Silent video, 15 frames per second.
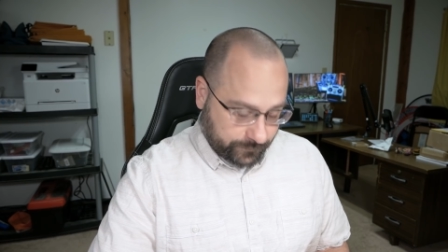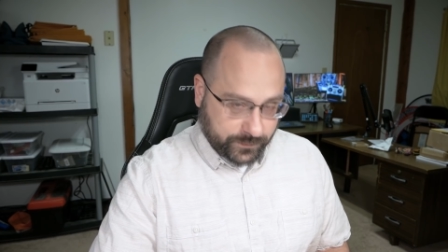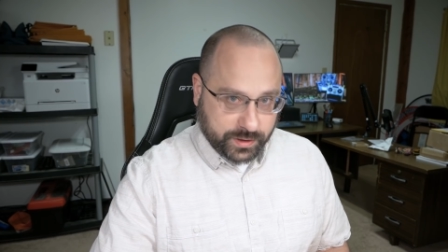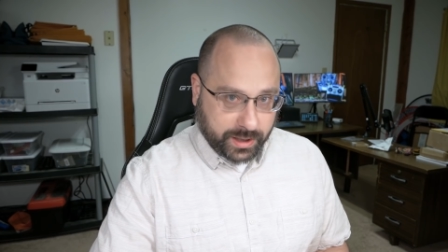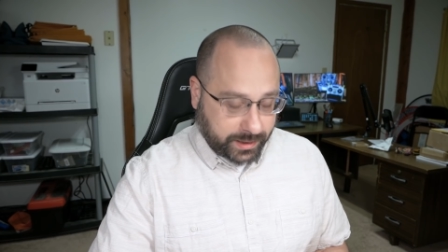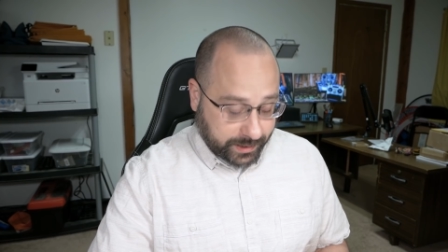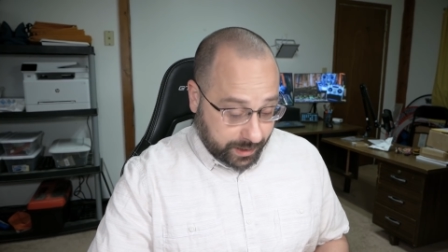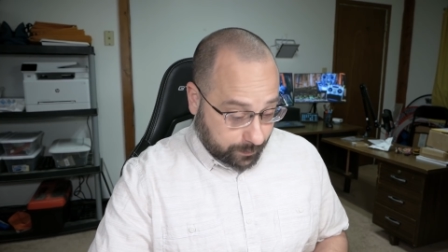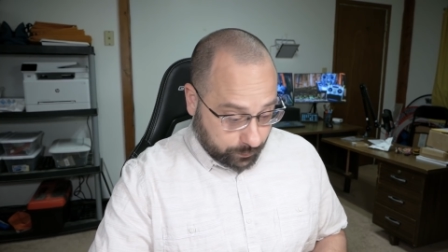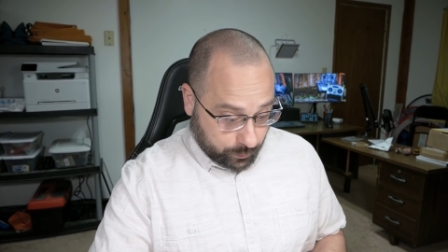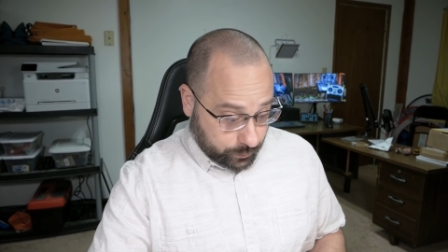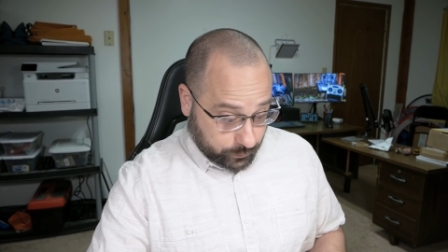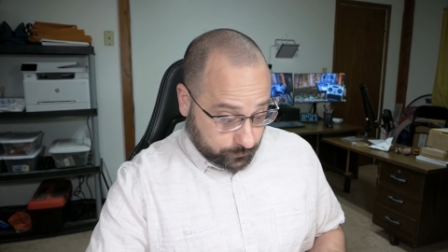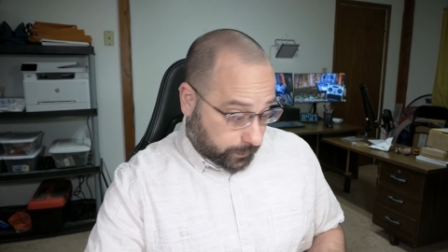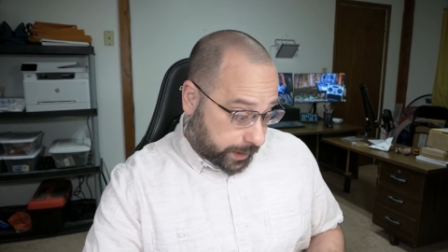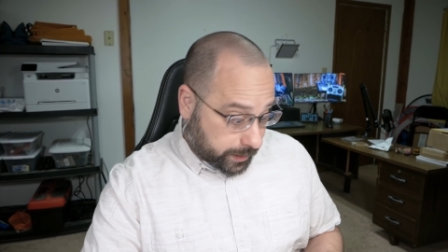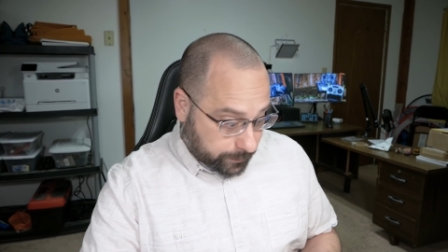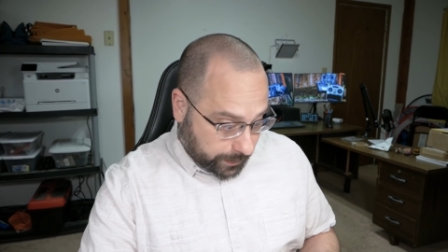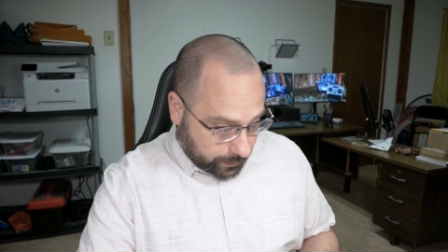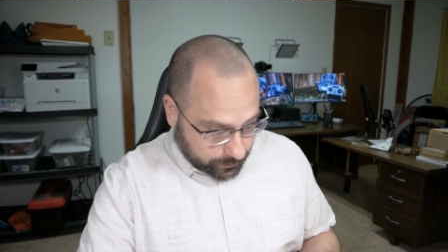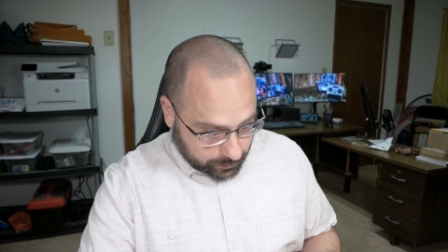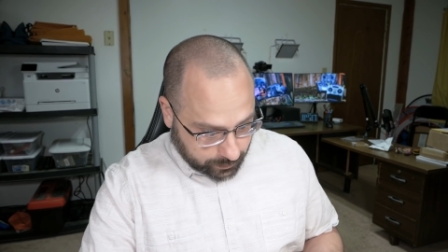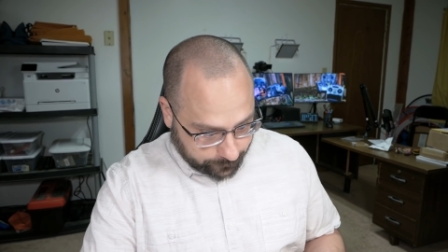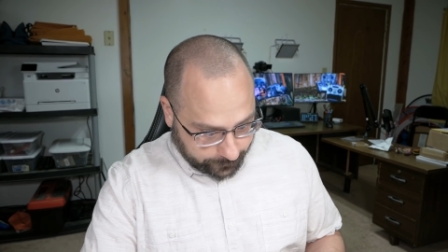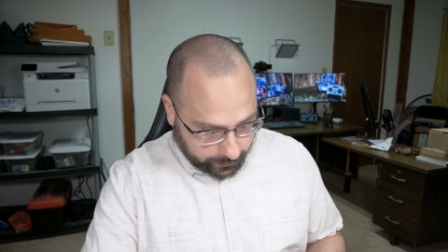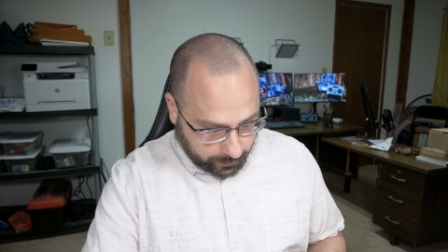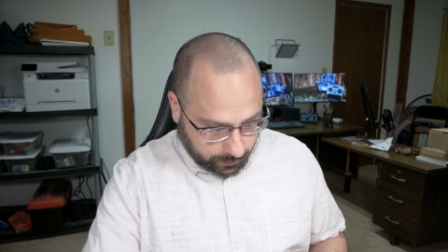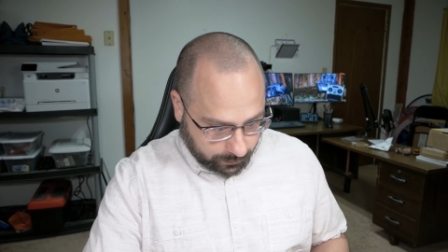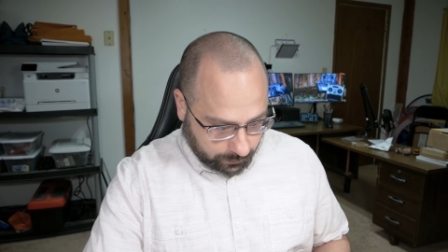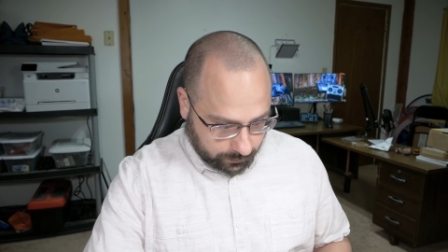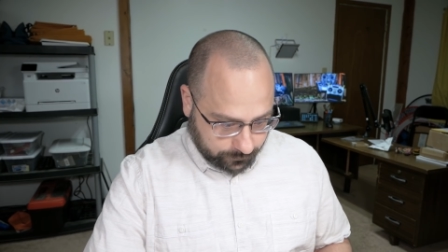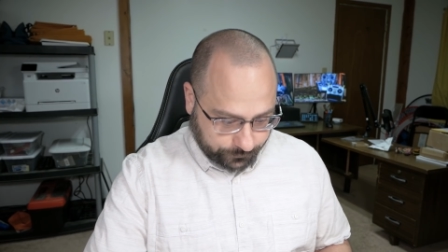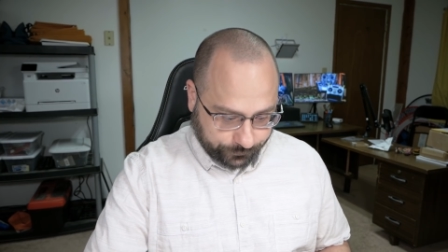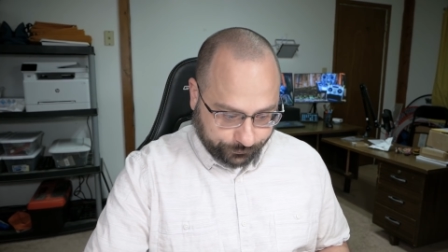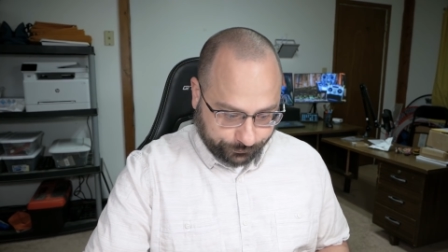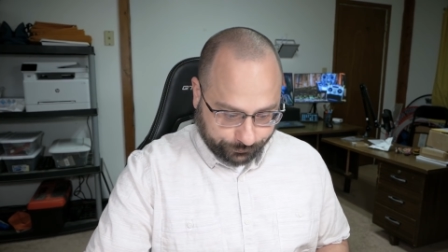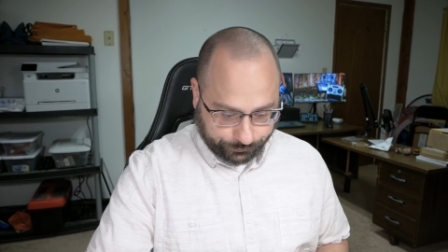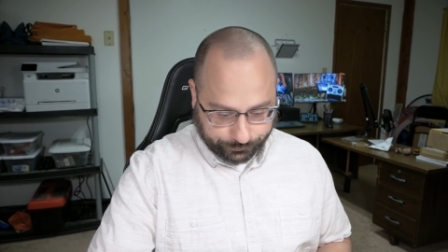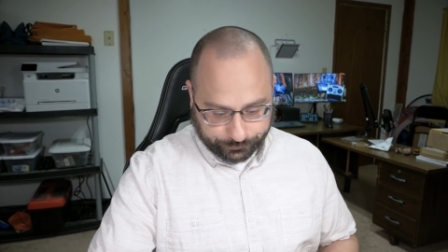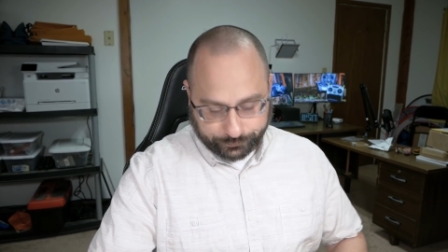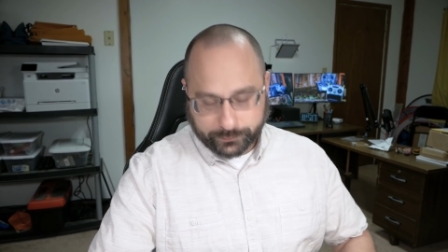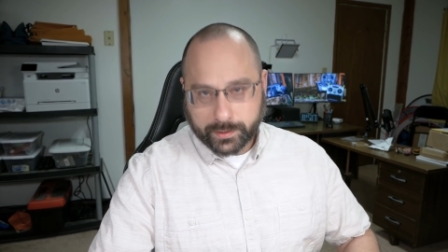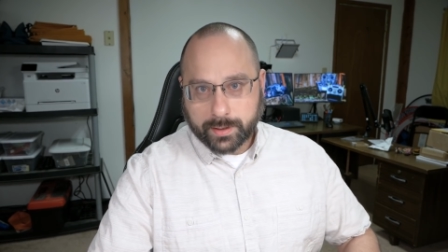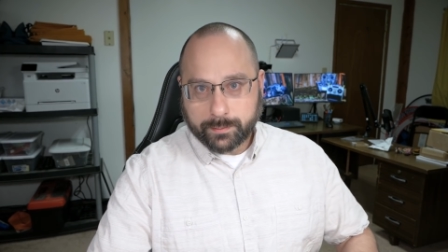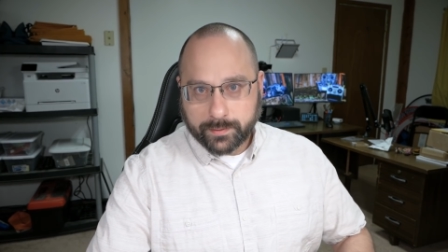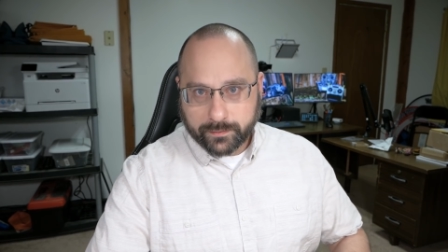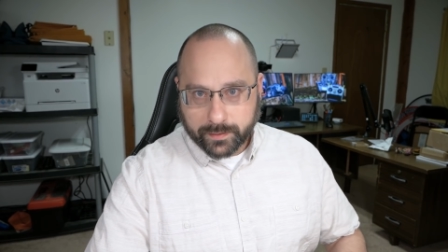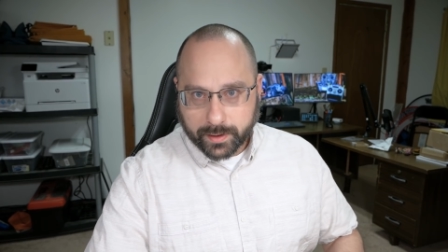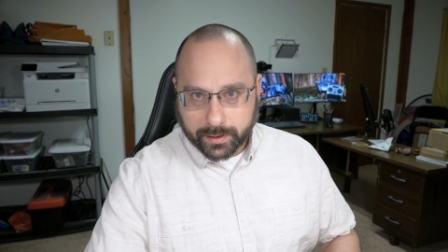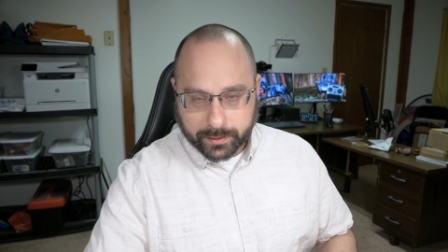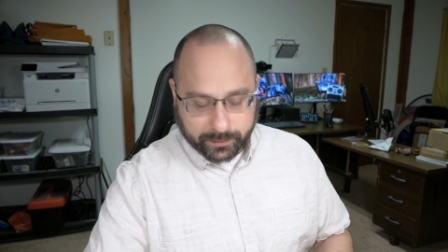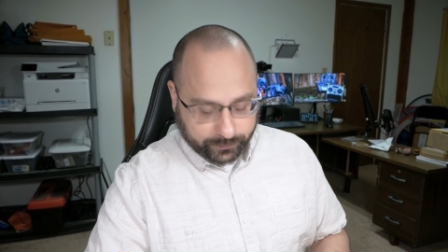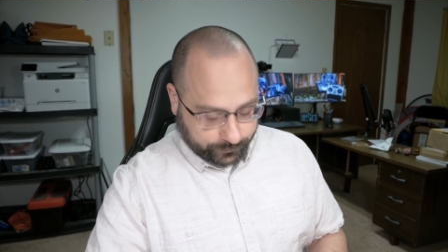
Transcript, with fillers: Chad Kapper was right about something. Happy flying.